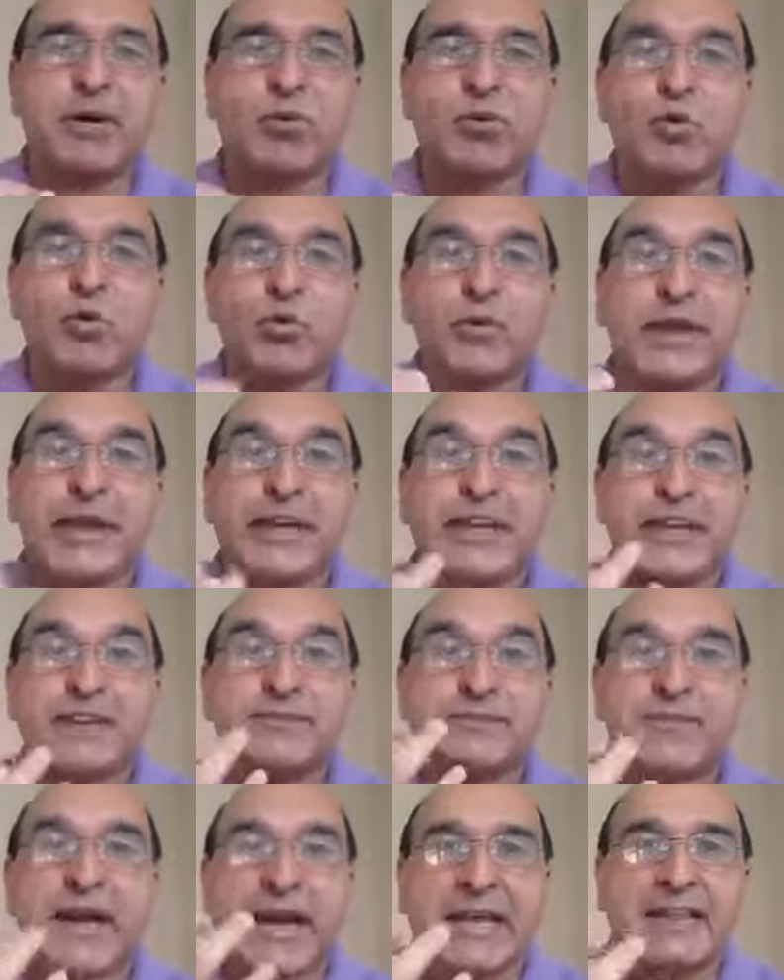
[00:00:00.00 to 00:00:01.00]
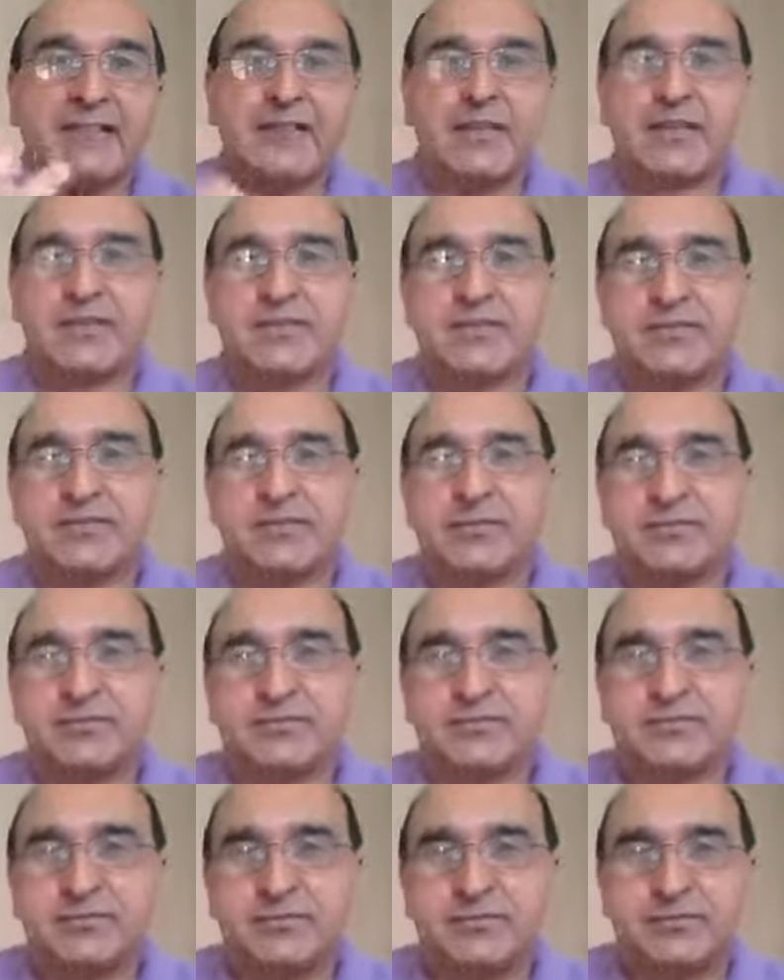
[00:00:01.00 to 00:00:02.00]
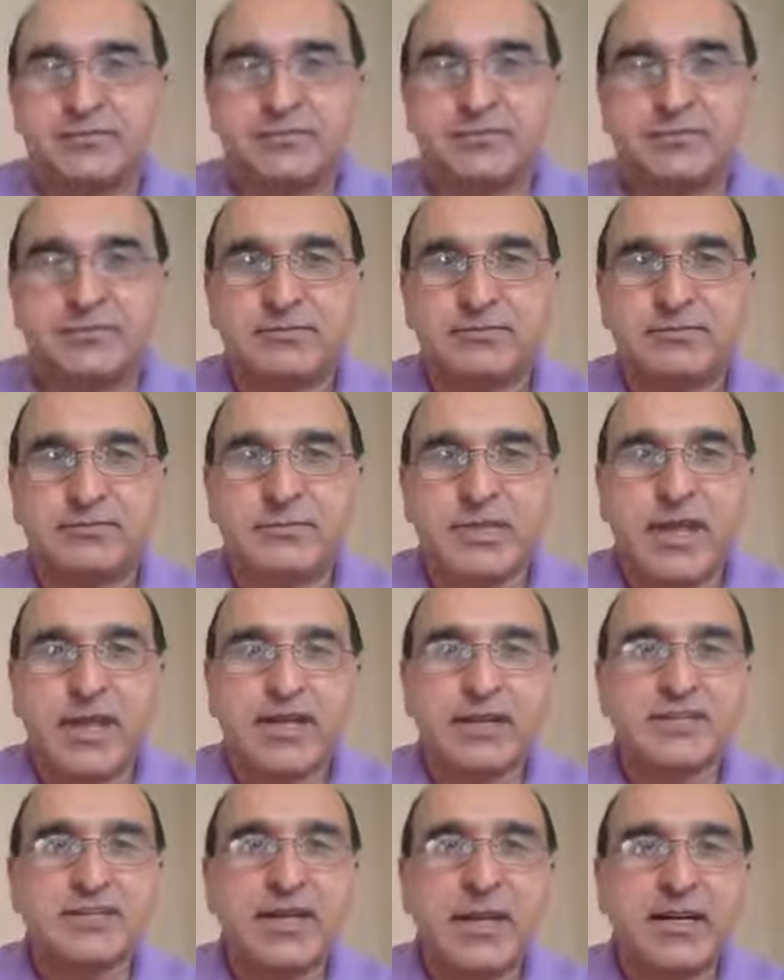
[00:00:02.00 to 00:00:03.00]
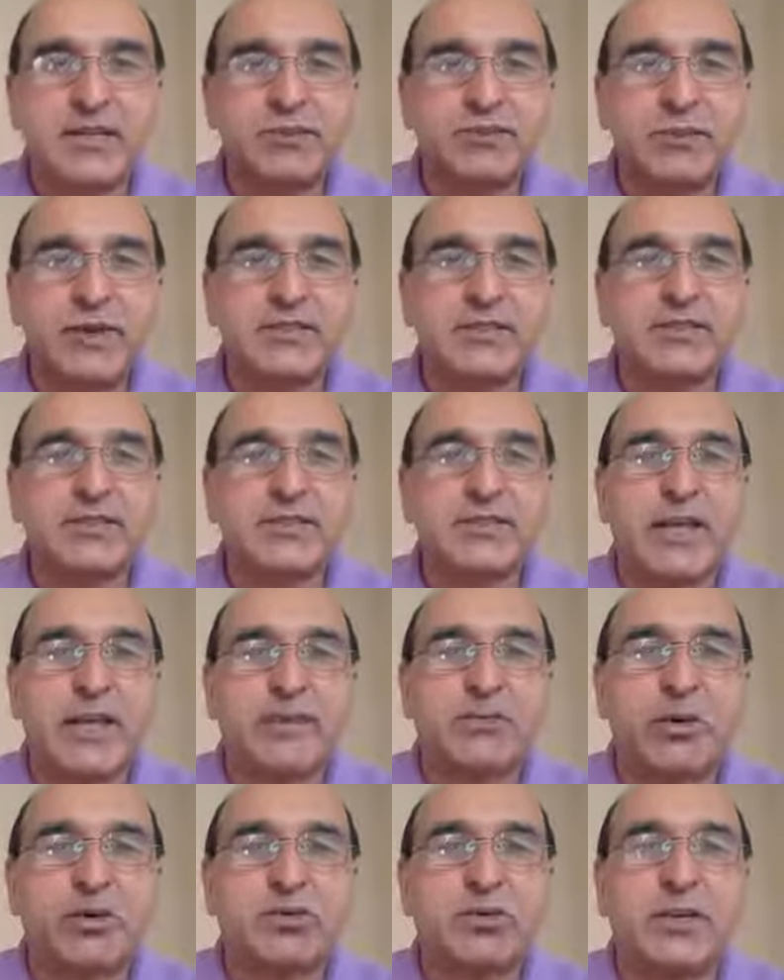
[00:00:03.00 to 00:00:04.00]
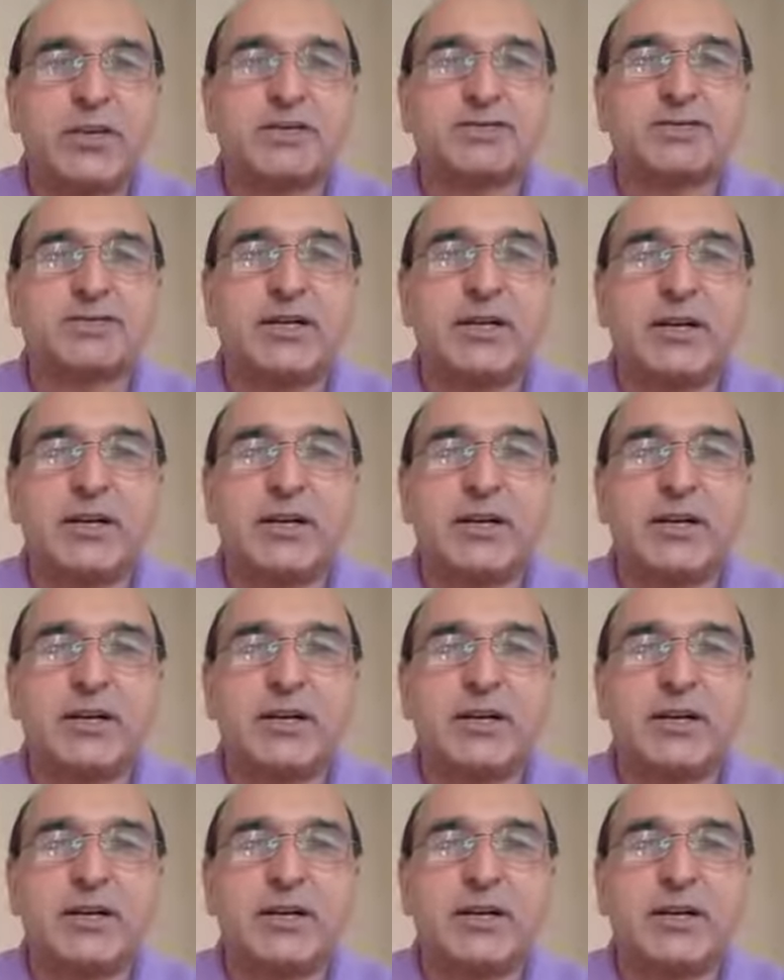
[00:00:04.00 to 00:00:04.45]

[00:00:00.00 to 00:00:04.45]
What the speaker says: who can define things. That's why this is the approach of